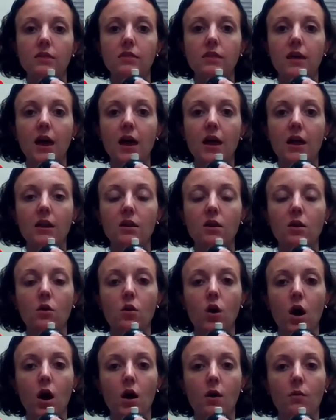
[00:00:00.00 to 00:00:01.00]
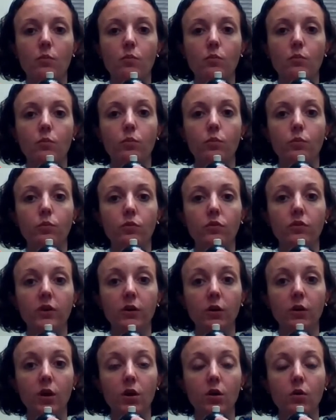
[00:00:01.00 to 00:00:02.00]
then
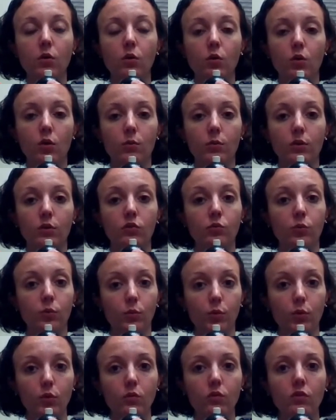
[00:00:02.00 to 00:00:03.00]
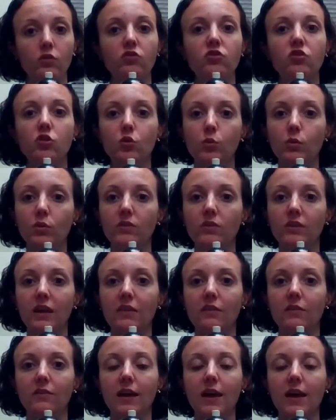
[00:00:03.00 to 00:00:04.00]
0 orbitals will move, 2 will stay
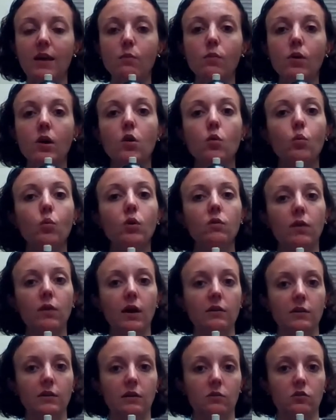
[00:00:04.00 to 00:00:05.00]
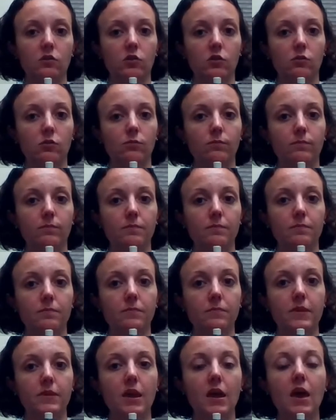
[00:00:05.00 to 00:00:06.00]
the same, we write down 2.
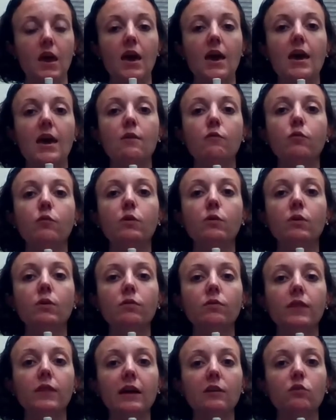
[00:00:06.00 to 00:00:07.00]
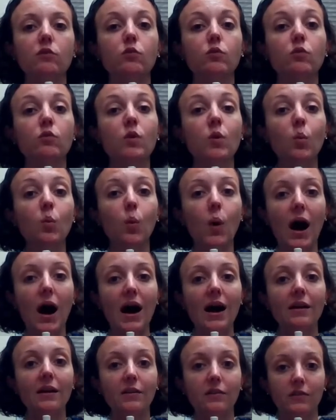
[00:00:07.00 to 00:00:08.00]
If we reflect through the
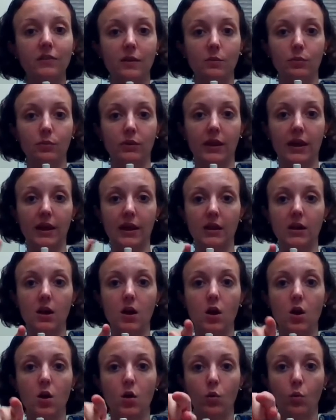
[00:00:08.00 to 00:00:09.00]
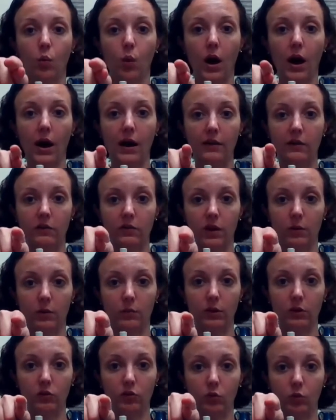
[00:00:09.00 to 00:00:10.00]
YZ plane, Y is
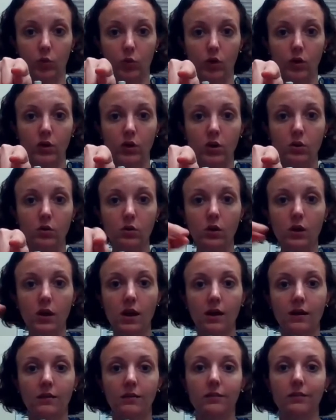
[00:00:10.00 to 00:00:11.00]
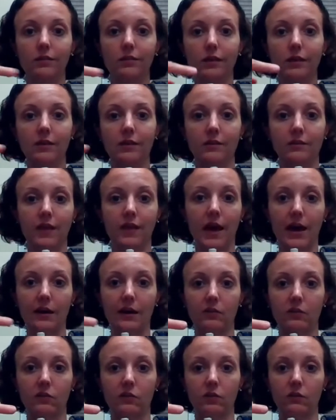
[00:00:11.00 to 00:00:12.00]
coming toward you, Z is the
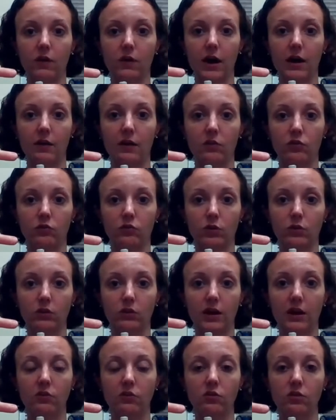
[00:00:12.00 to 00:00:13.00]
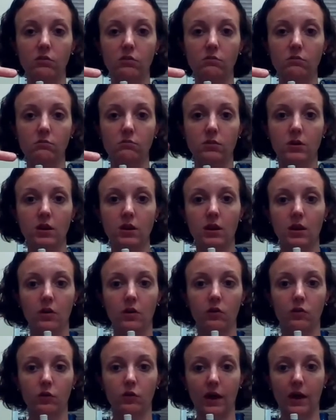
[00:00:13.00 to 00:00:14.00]
axis of highest rotation,
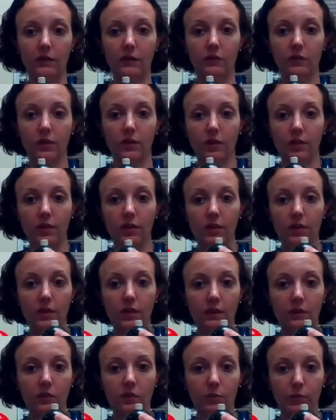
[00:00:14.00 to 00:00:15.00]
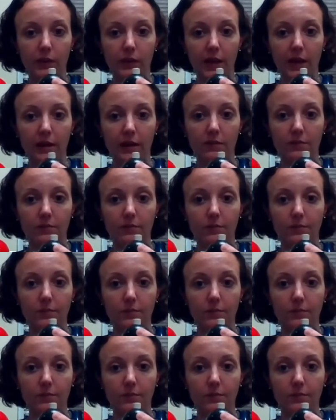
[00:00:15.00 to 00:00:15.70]
so that's this plane,